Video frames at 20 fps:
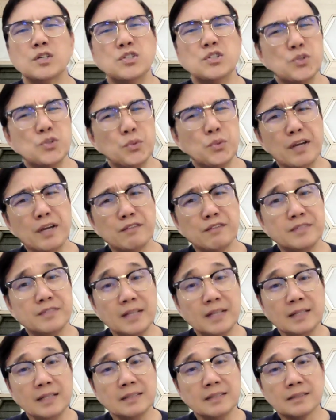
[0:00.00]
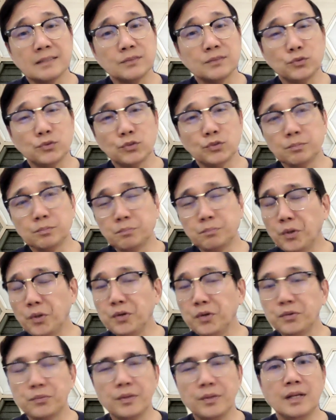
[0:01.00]
Do we have data to
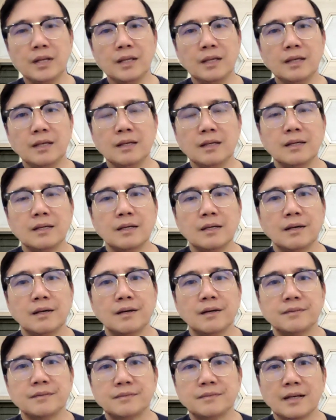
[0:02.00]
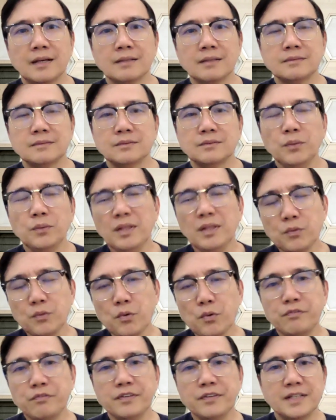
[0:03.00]
support, really, that with
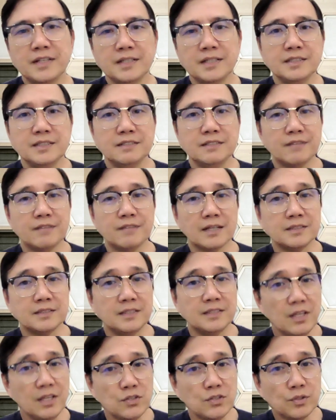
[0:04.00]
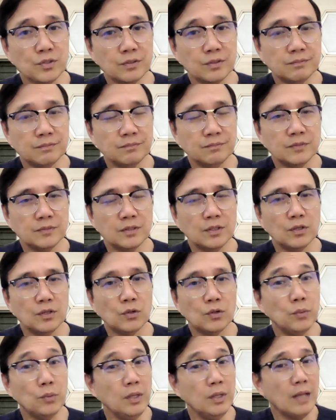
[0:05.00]
COVID-19 vaccination,
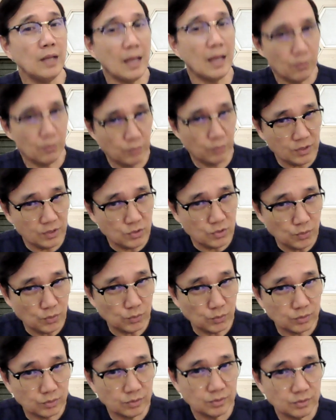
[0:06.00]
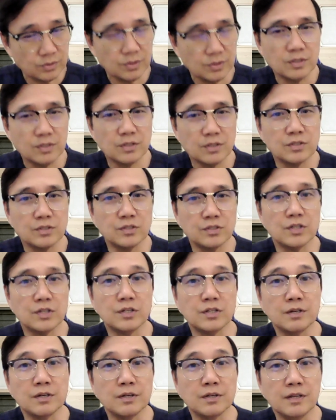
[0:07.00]
we reduce
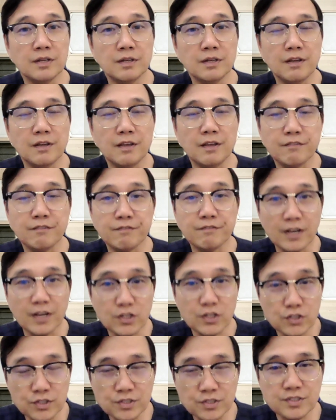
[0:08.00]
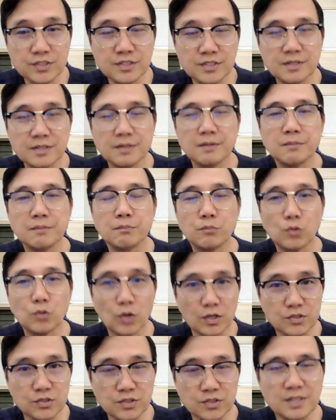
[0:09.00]
the infectious
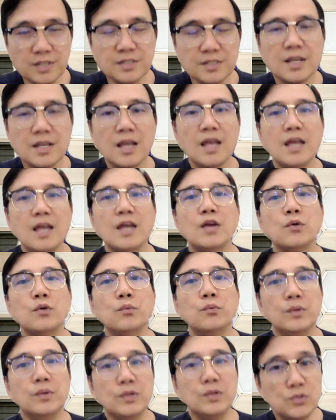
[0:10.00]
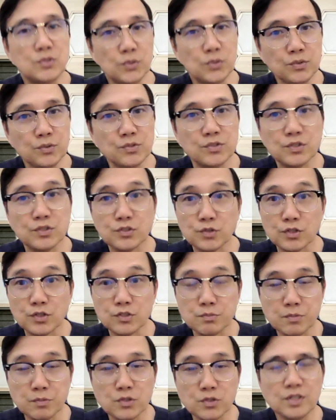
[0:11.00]
process, reduce the
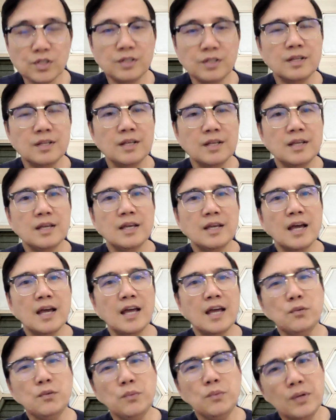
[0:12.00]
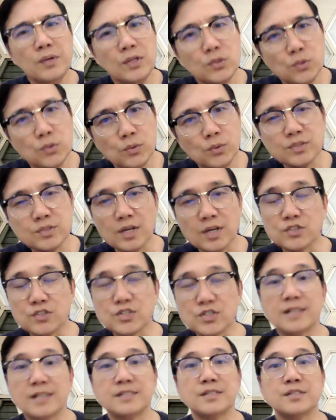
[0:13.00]
transmission, and reduce our
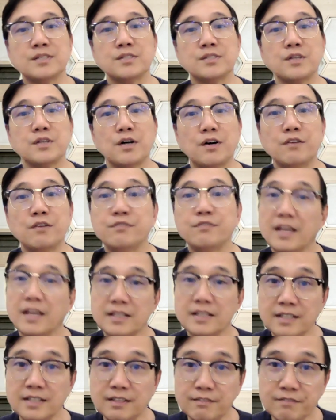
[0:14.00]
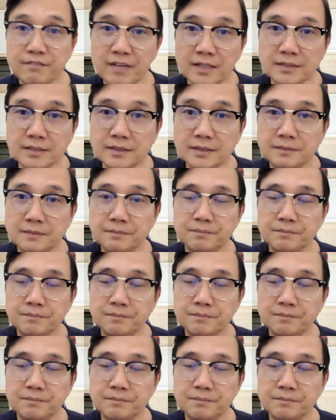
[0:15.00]
chances of getting infected?